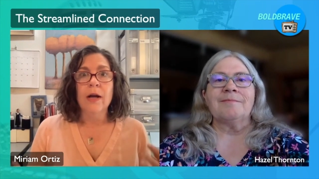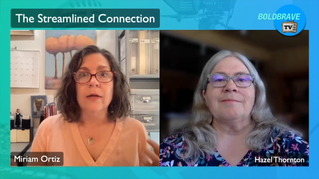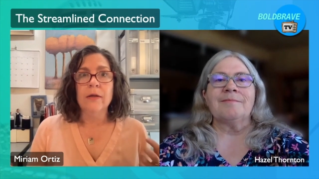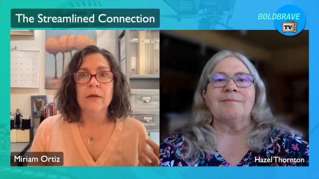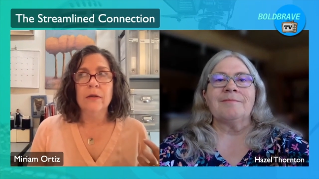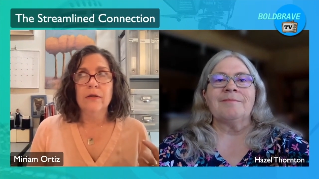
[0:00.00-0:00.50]

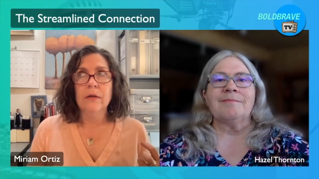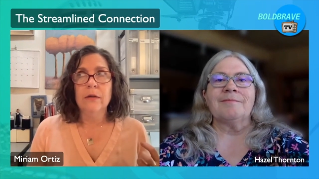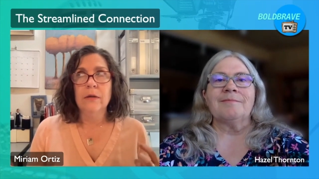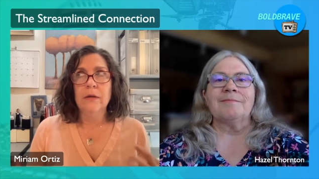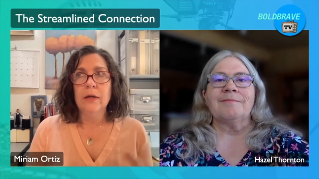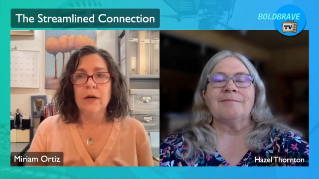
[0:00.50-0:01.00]
Speaker 1: what,
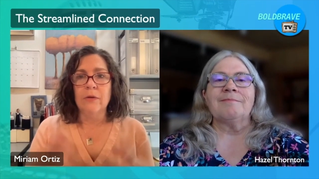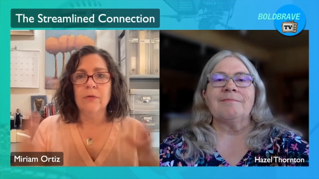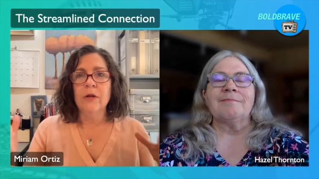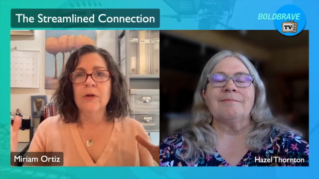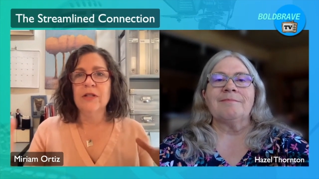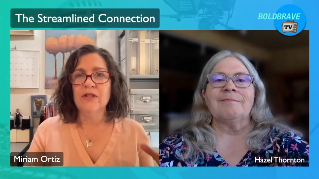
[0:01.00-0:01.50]

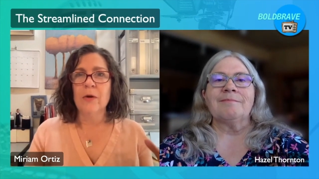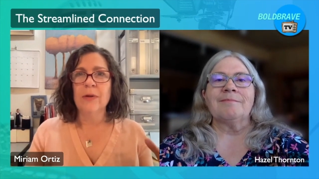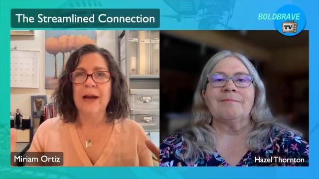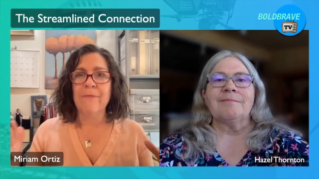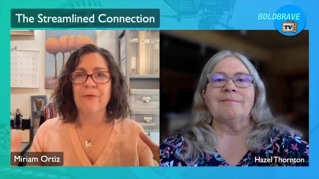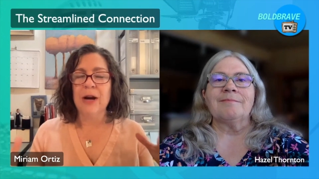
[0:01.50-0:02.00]
you know, you
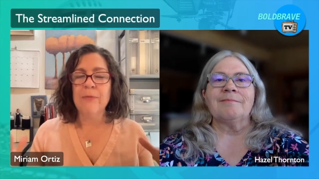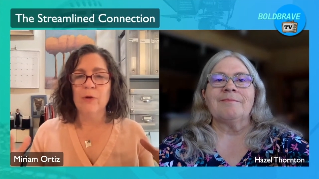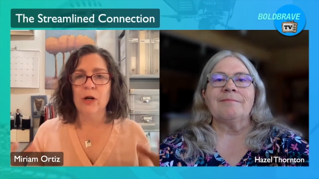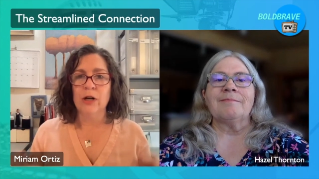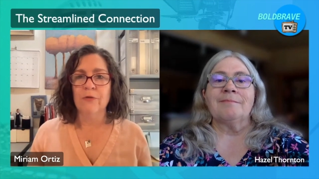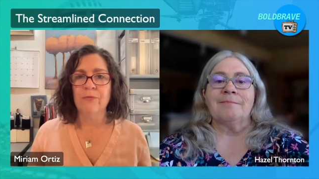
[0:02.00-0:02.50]
can start with that
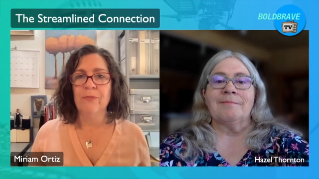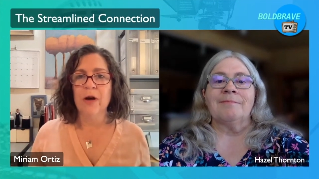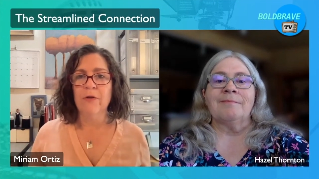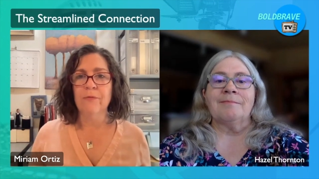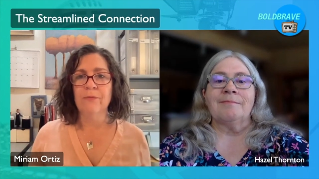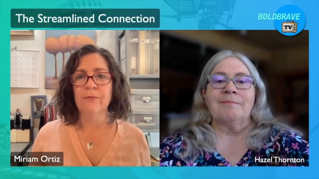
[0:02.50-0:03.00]
framework
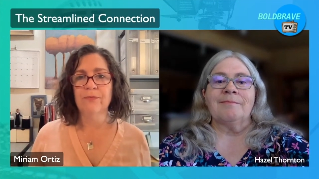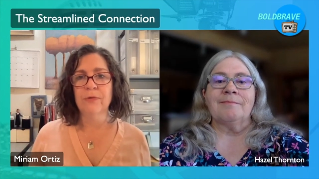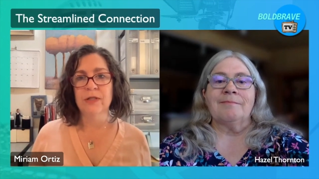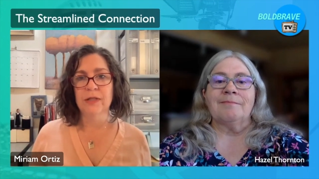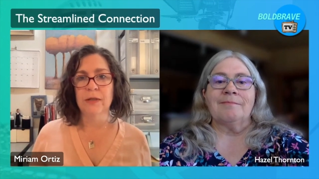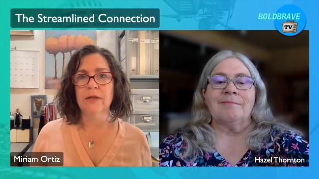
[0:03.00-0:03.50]
of
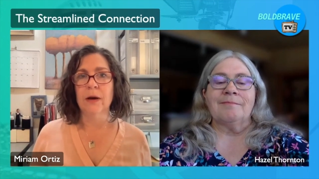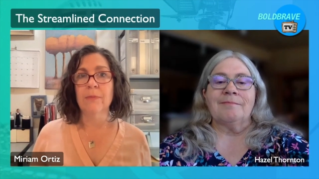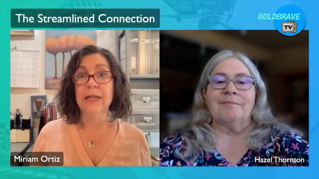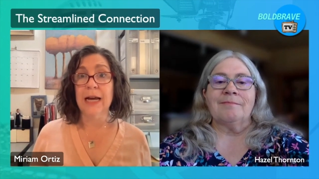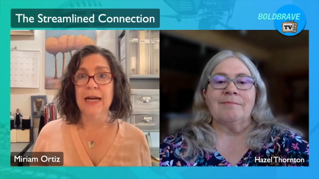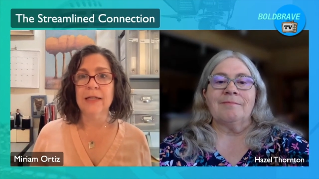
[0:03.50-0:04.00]

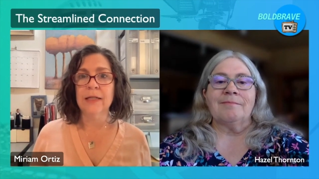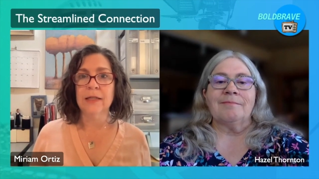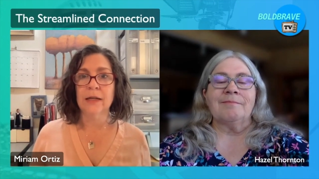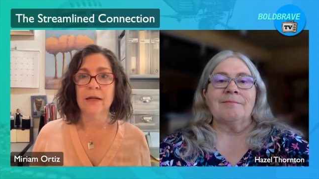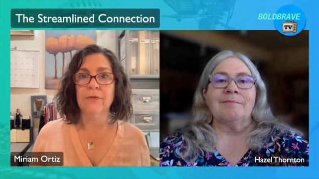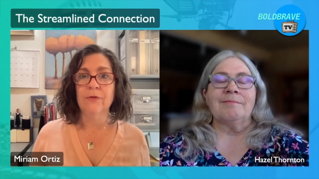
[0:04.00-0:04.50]
some
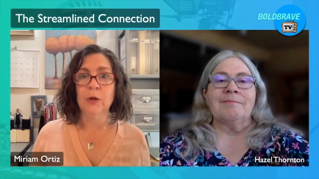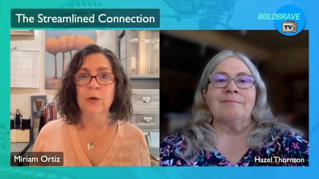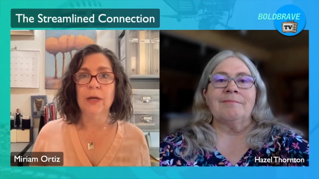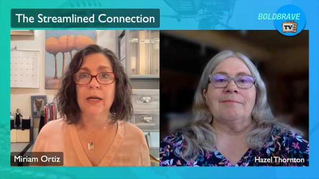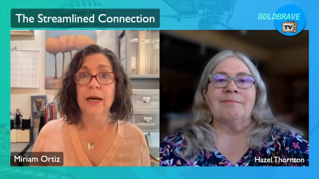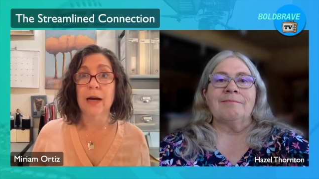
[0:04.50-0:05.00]
dates
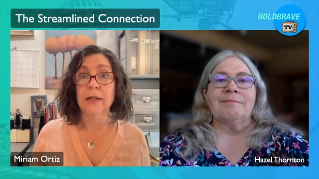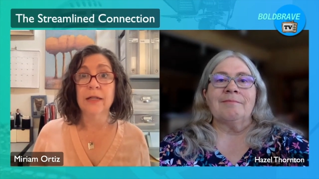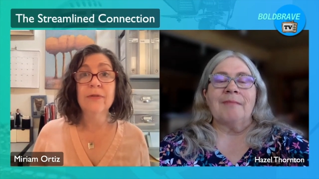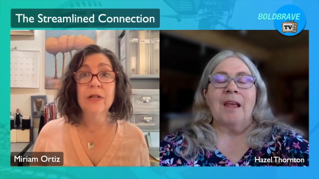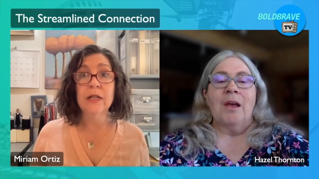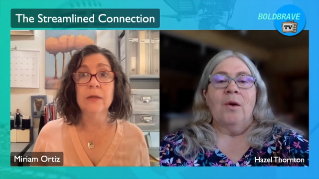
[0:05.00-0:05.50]
and a few
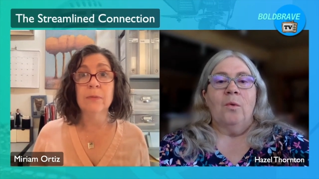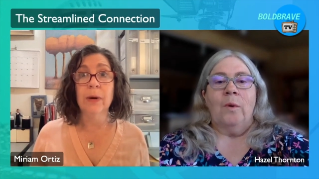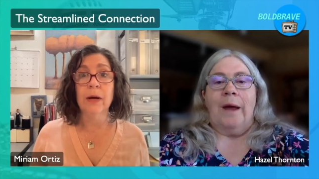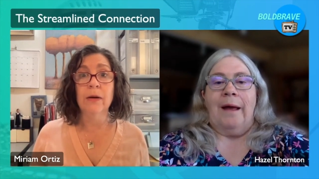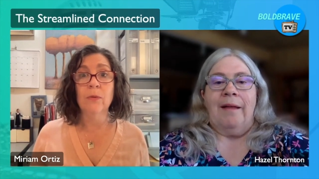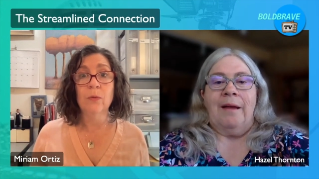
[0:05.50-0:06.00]
key
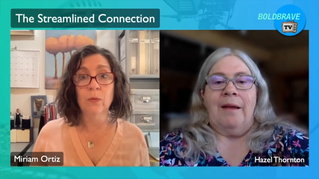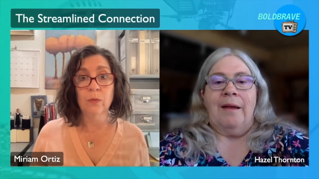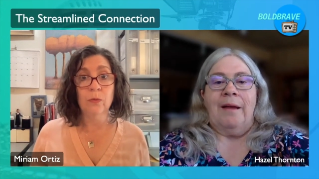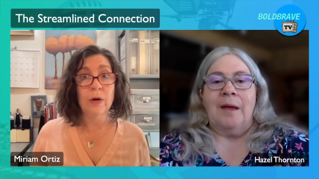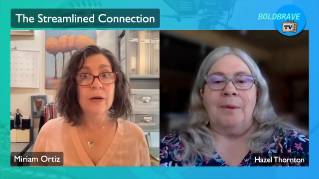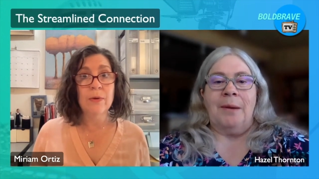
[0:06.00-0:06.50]
activities,
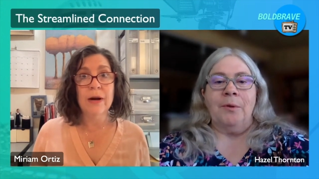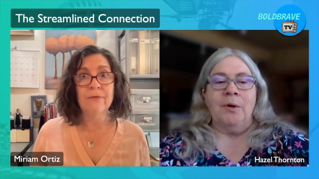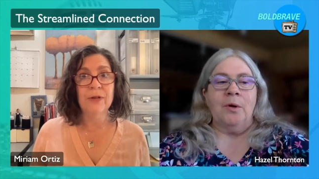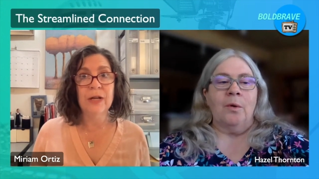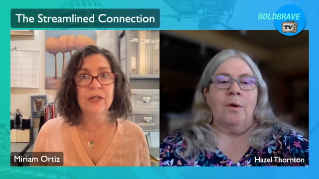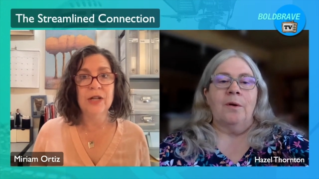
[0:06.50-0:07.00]
Speaker 2: but
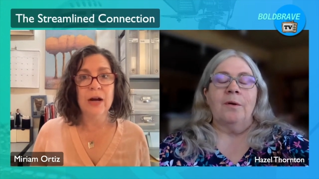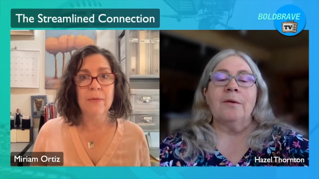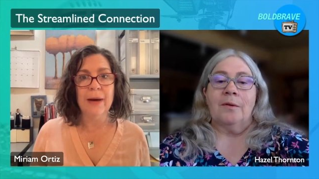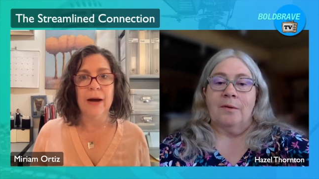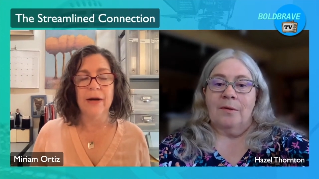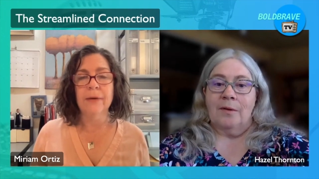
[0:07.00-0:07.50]
what do you want to play
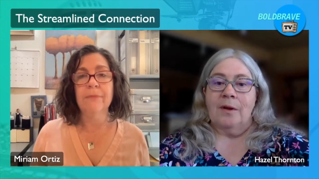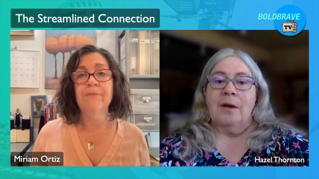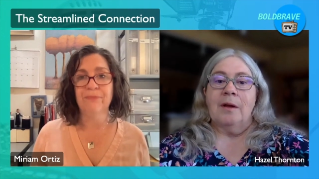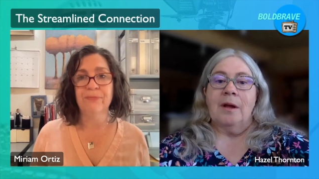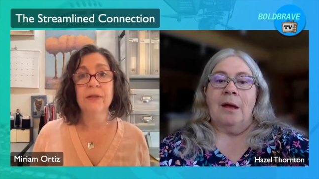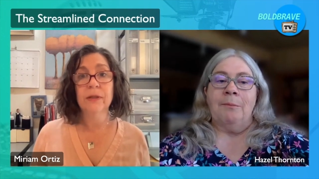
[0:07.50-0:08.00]
about it?
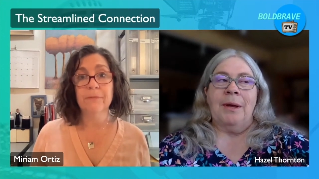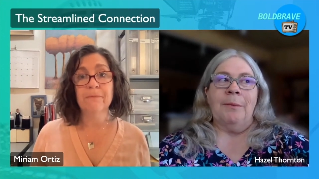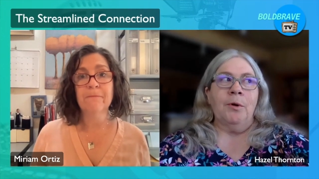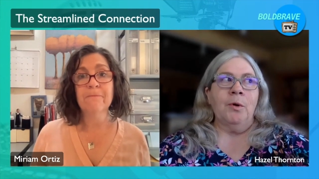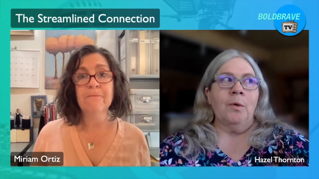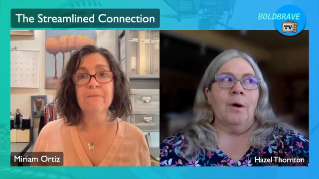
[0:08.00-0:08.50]
And
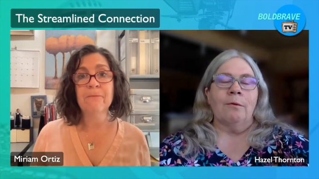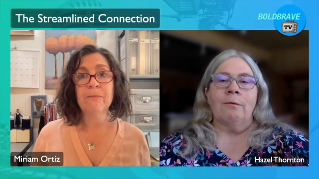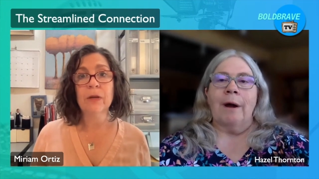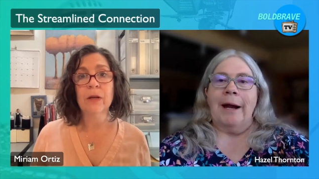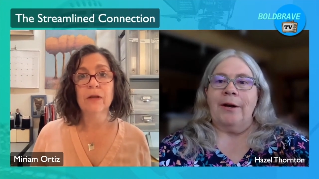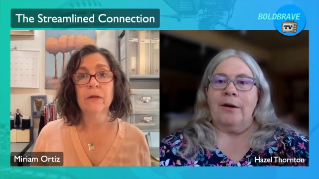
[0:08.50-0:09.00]
people who aren't
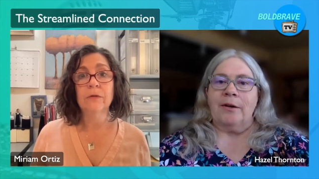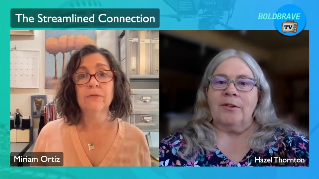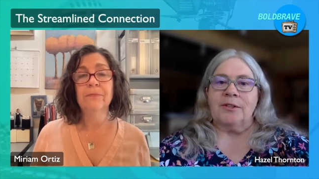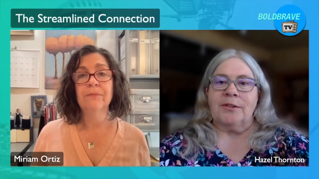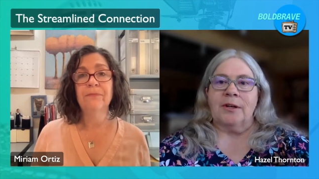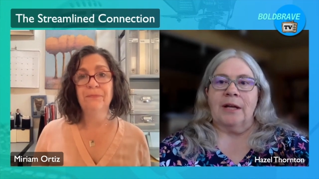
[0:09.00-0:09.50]

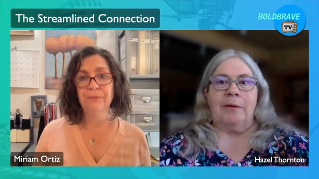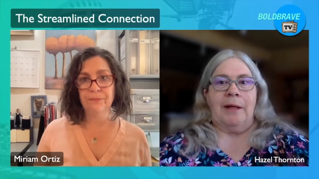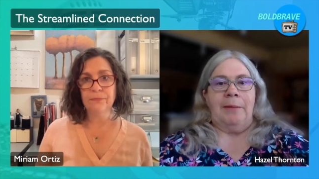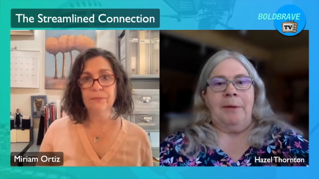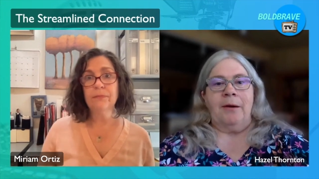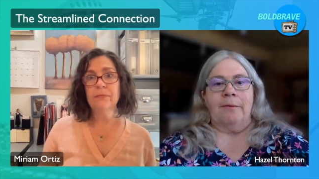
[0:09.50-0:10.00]
writers, they're like, well,
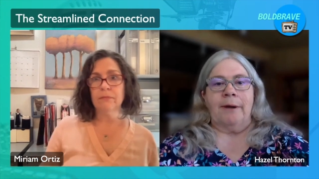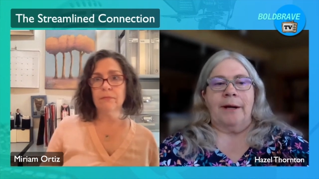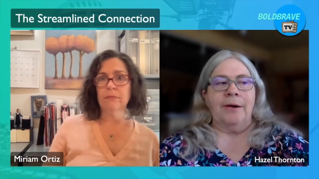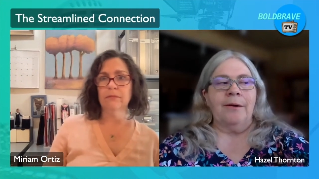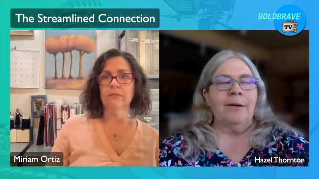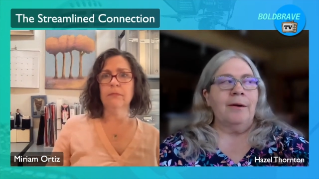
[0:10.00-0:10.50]
I'm not a
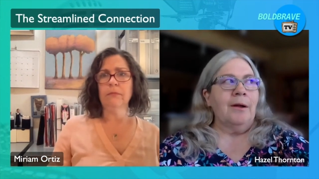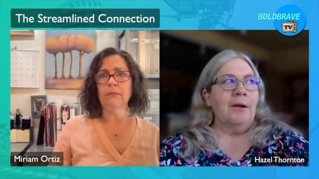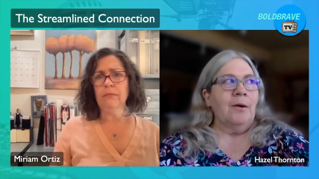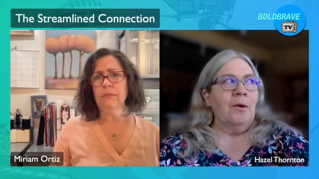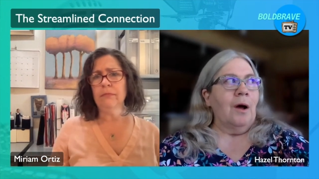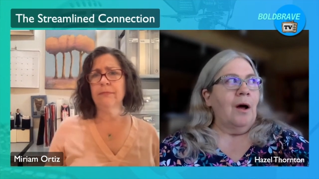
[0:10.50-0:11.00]
writer.
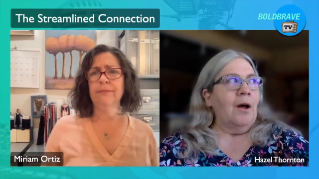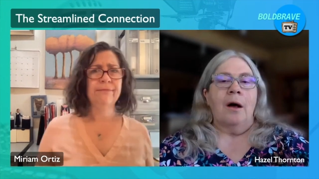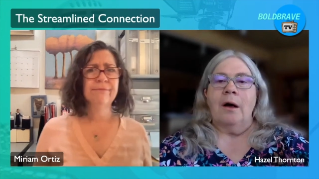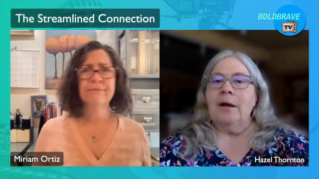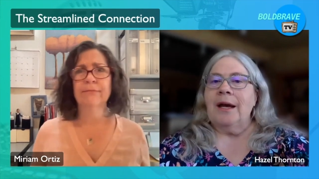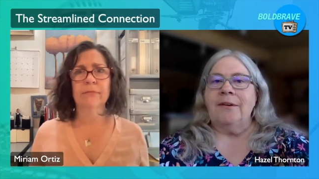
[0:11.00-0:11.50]

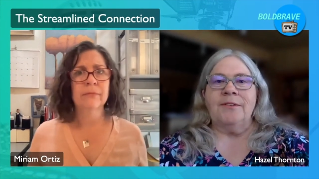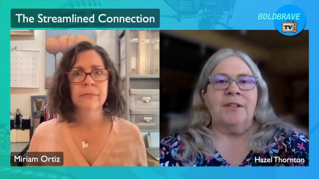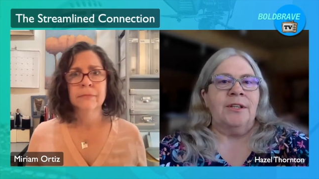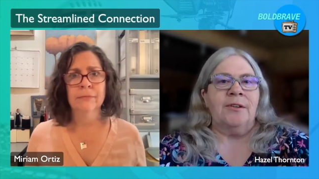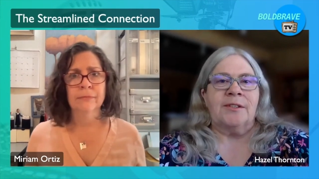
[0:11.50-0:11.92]
All you have to